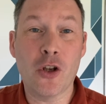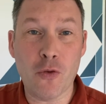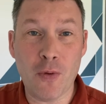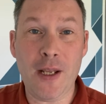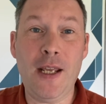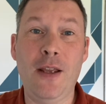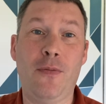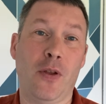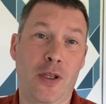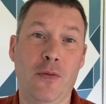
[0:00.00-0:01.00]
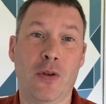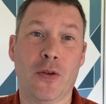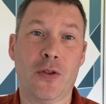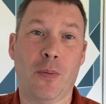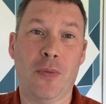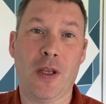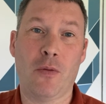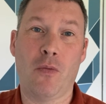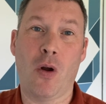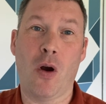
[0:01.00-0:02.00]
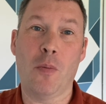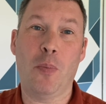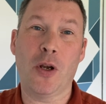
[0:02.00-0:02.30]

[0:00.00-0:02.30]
Grieve that you've done something wrong,